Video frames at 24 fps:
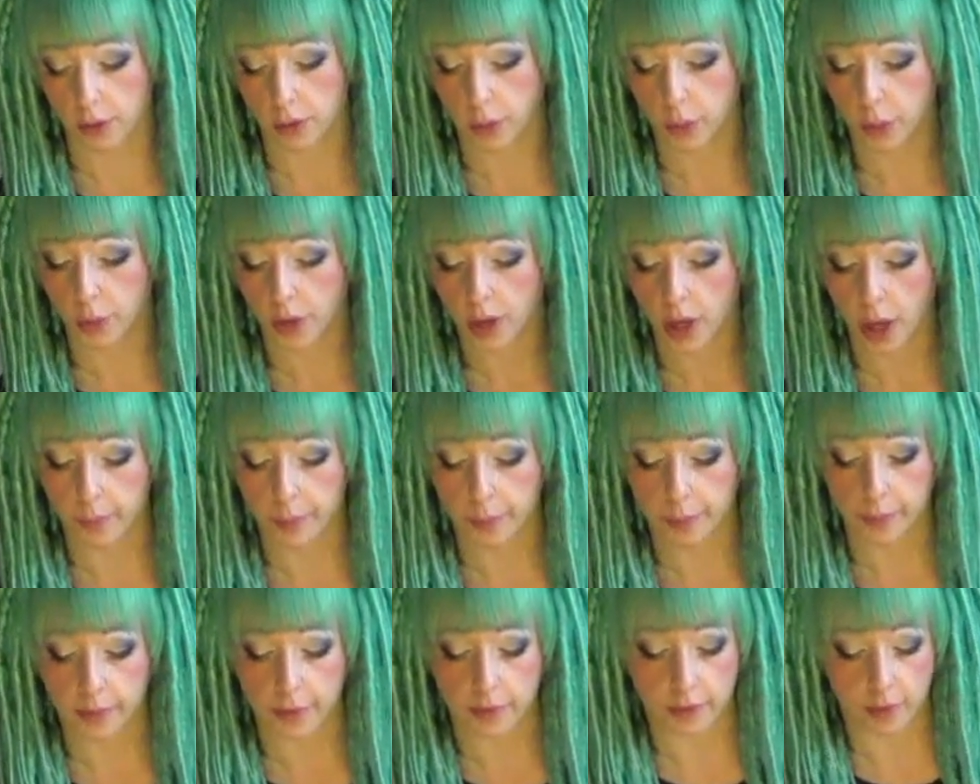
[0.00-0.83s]
newer
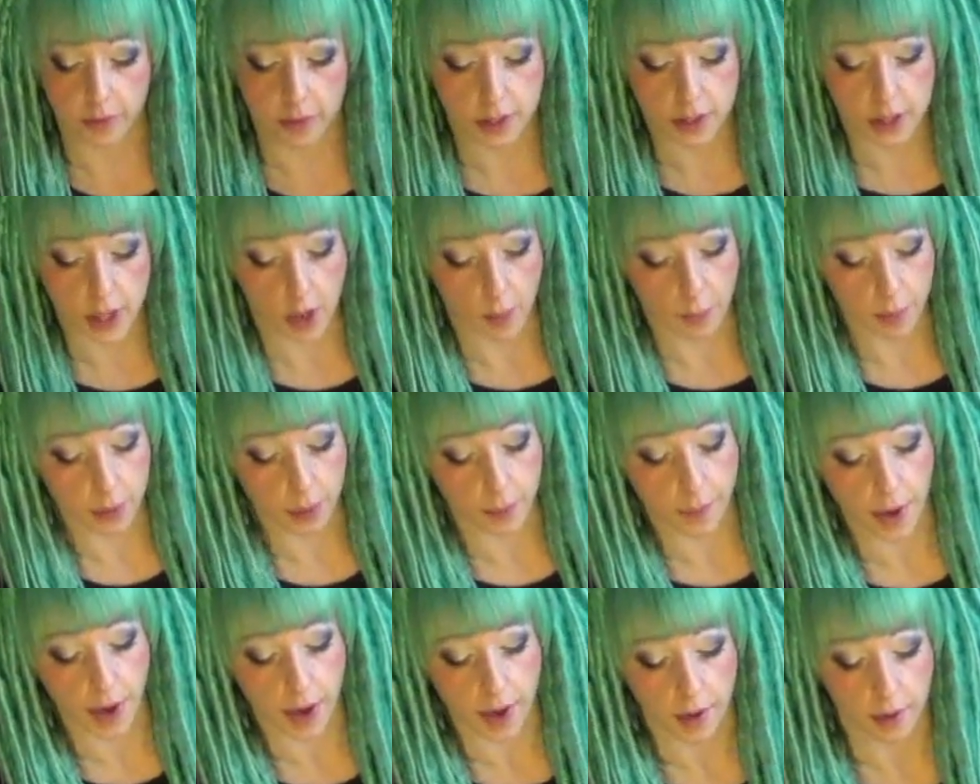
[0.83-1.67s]
comic books on the top of the
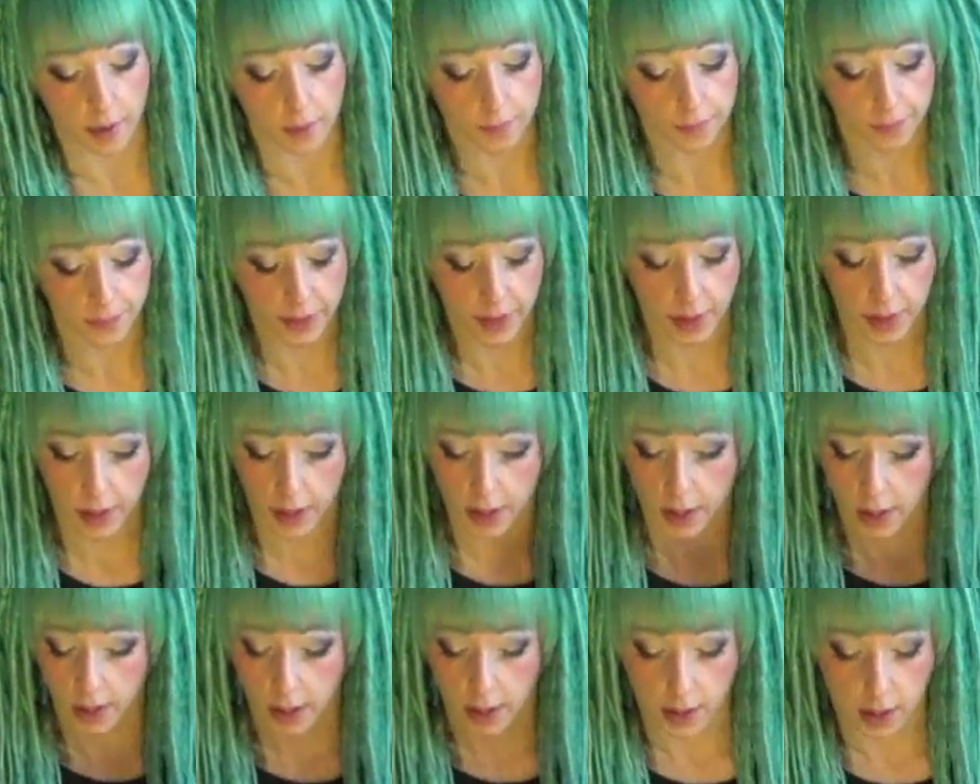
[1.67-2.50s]
pile.
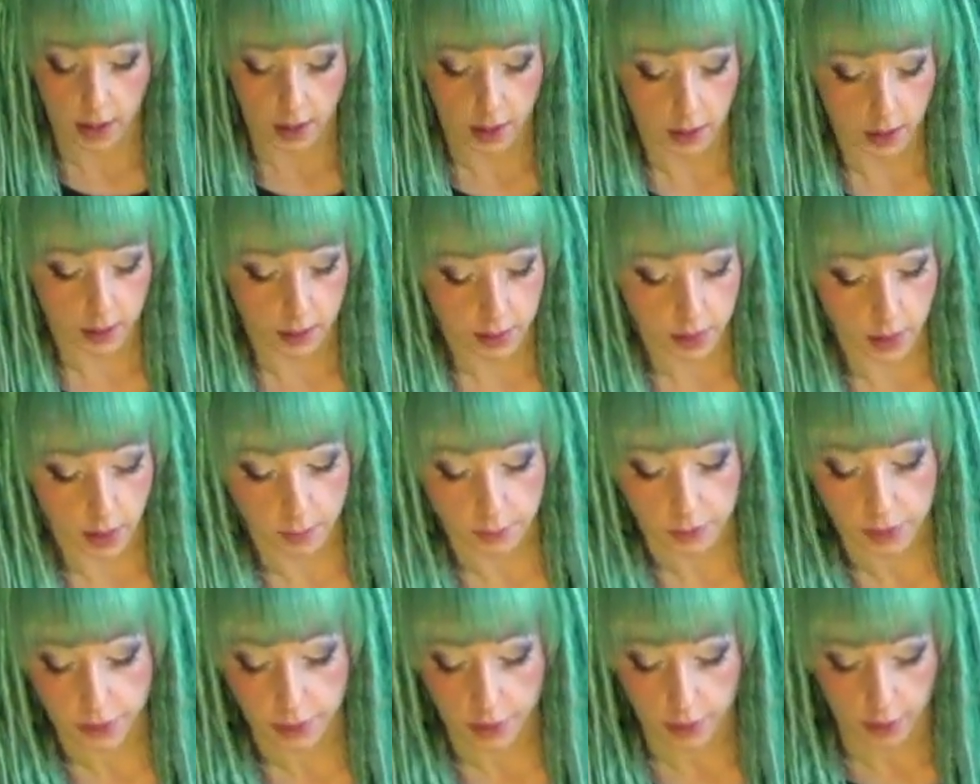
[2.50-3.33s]
And I'm
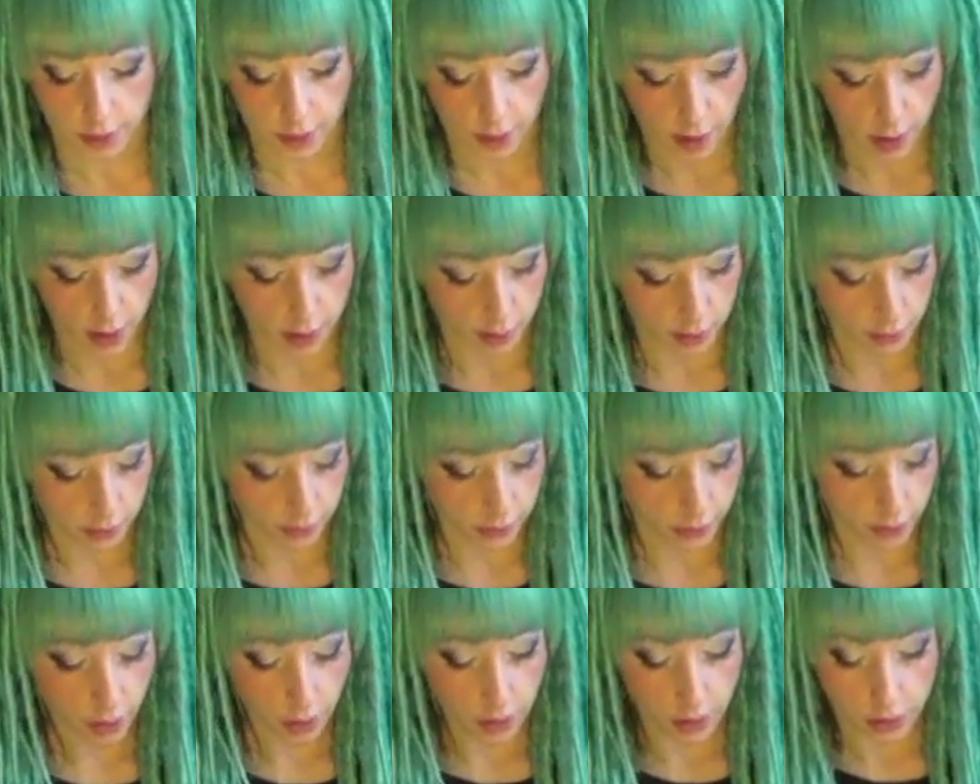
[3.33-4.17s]
just going to kind of
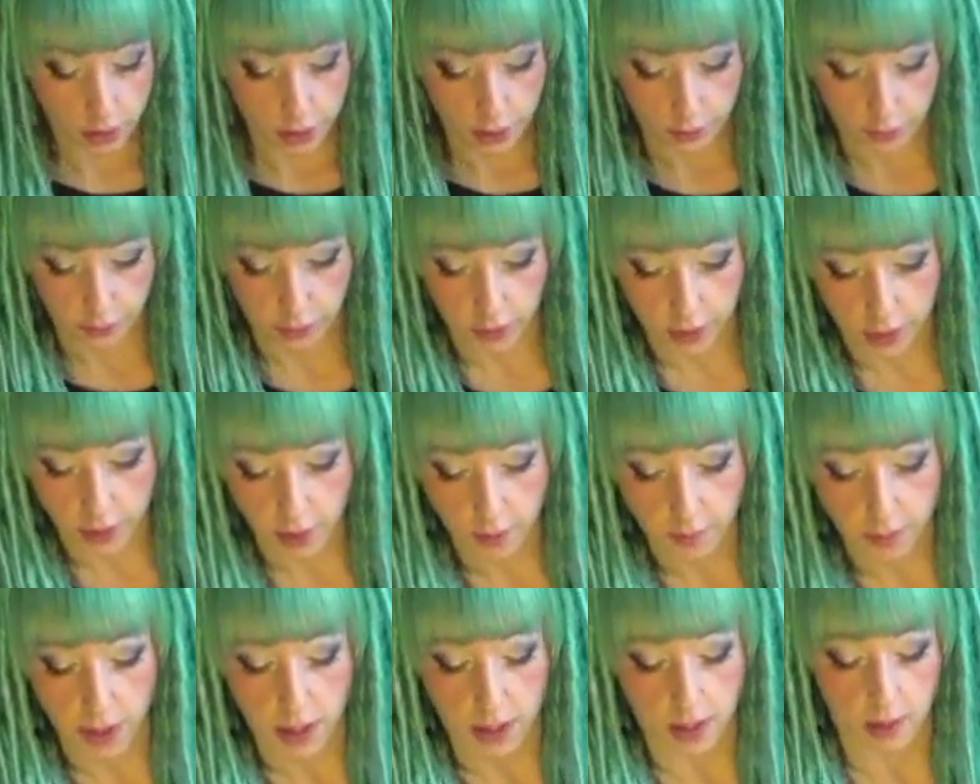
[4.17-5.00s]
start shuffling
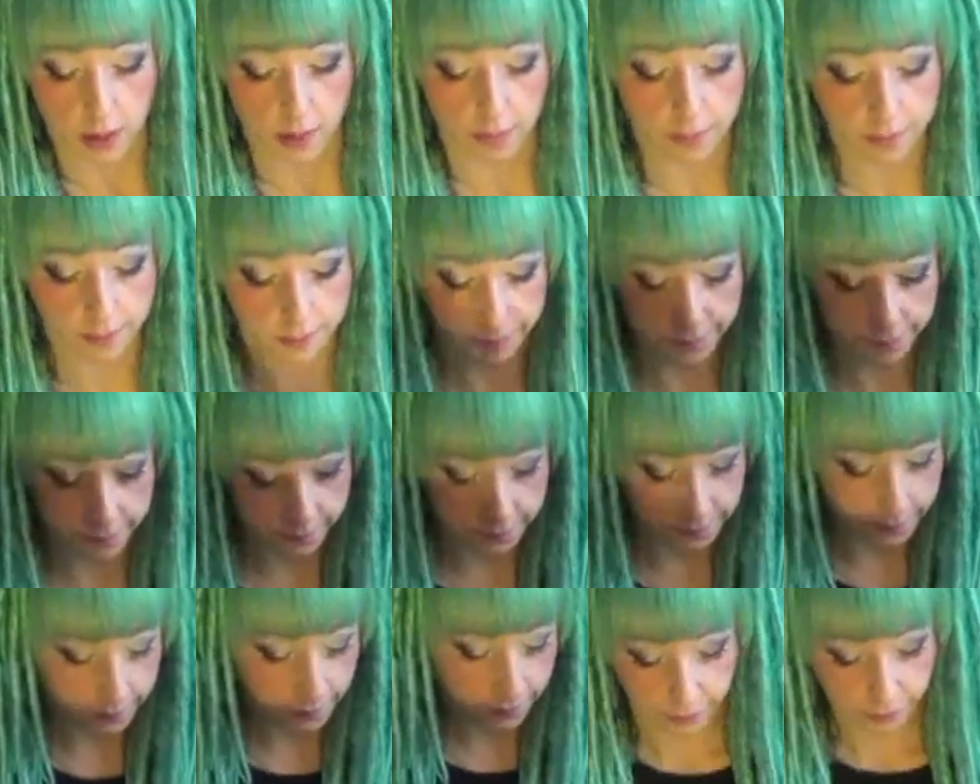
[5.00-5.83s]
them in.
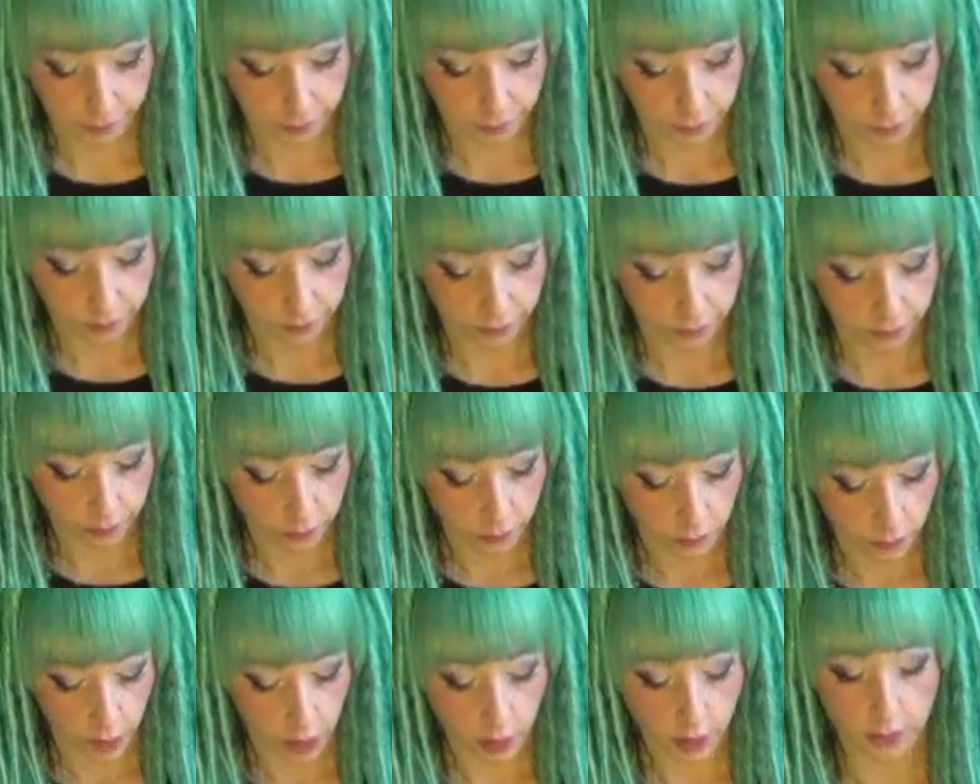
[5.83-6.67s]

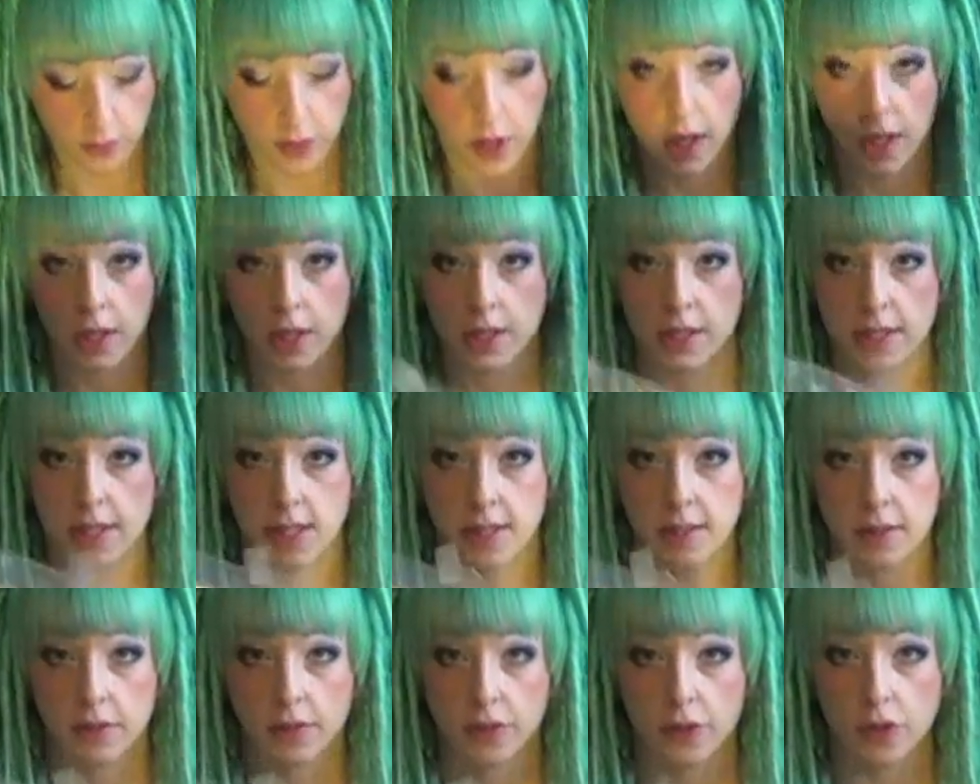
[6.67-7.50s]
So I've got
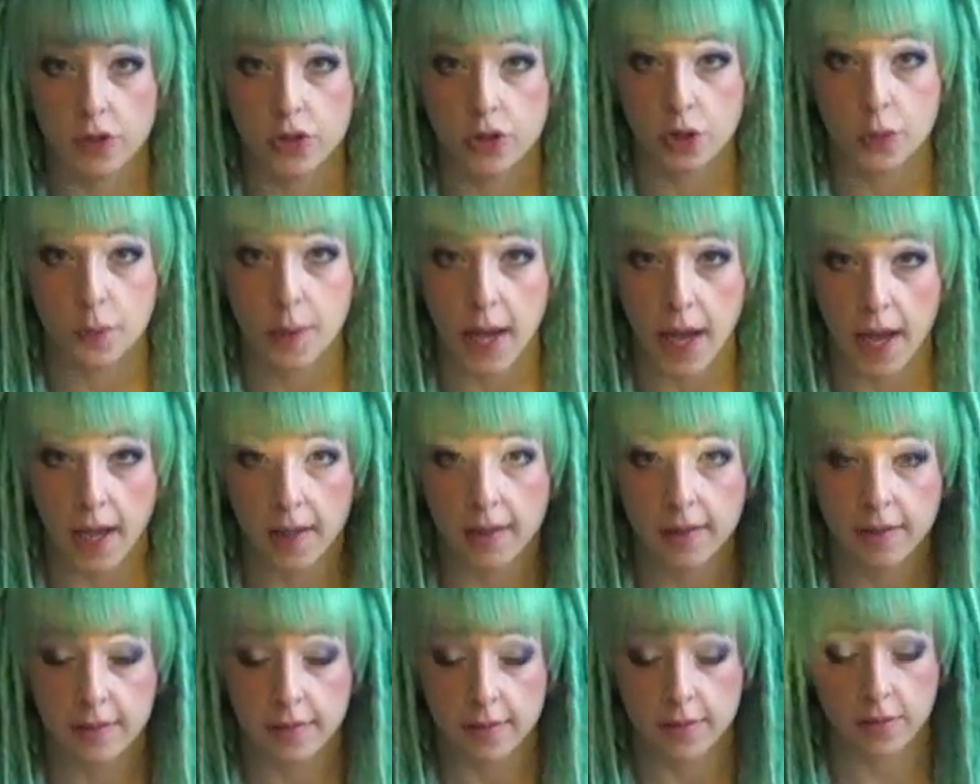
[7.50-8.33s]
Days of Future
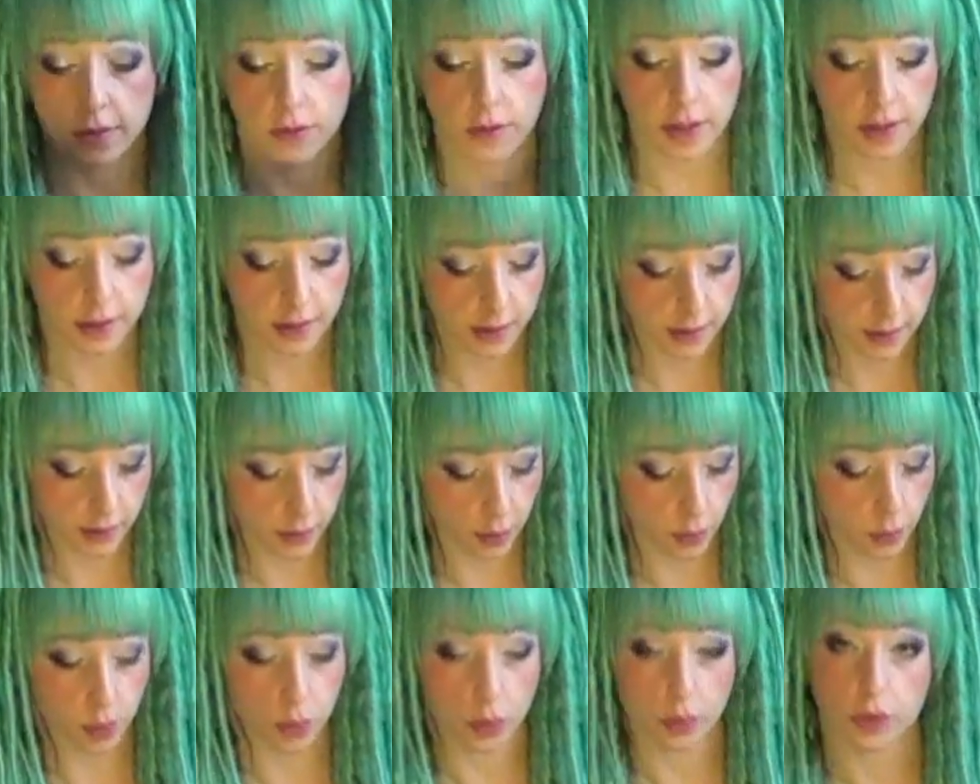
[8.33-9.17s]
Past. This is an
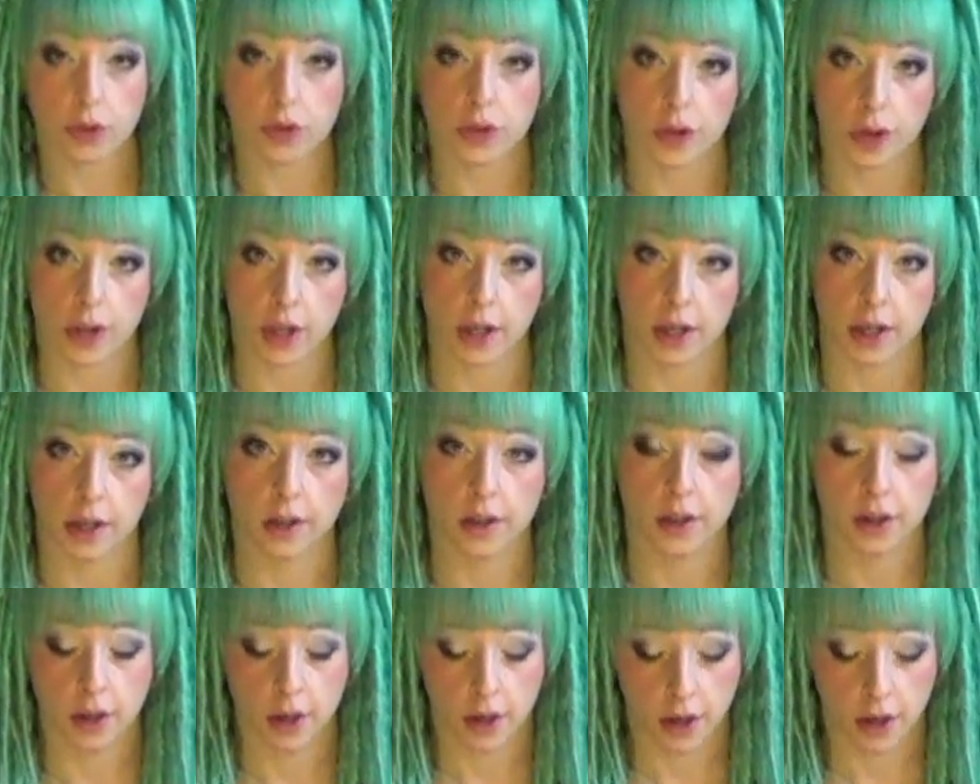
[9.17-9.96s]
old trade.